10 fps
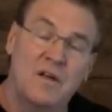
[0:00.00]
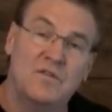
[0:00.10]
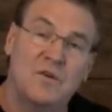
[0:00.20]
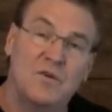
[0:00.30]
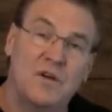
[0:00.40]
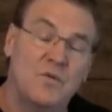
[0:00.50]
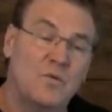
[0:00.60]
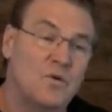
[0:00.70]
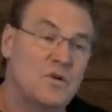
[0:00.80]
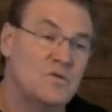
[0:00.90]
So in other
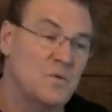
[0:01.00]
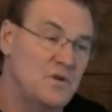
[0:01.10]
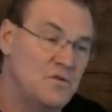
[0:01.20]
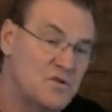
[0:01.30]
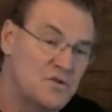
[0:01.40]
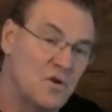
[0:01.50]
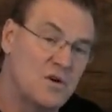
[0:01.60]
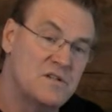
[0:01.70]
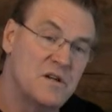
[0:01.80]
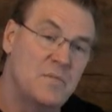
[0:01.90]
words, when you
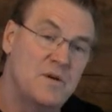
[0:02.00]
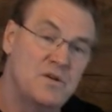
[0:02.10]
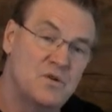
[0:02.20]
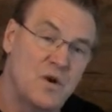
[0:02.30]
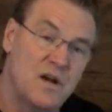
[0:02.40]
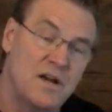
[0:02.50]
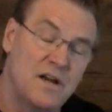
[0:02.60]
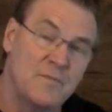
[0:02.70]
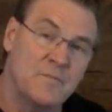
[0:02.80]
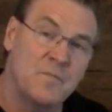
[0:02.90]
start somebody
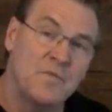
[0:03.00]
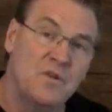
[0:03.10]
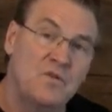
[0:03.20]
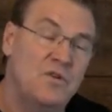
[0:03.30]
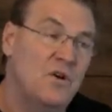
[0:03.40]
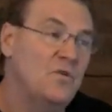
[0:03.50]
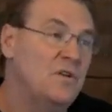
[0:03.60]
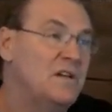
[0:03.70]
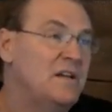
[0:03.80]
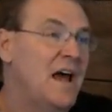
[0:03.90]
training, you know
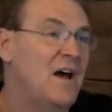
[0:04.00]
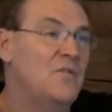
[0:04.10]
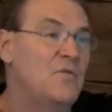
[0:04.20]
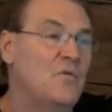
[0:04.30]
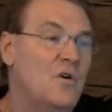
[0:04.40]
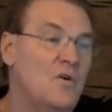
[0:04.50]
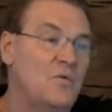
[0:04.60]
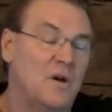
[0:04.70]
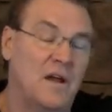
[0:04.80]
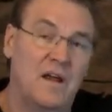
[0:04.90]
that down the
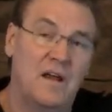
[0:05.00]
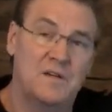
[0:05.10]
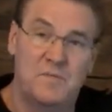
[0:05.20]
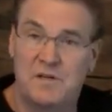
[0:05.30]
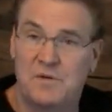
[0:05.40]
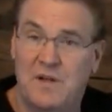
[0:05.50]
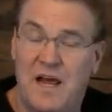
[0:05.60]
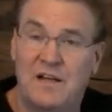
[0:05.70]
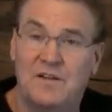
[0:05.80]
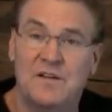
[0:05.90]
road, especially with
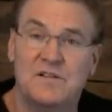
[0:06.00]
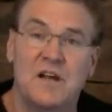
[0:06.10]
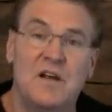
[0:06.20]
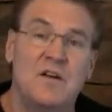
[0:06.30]
athletes,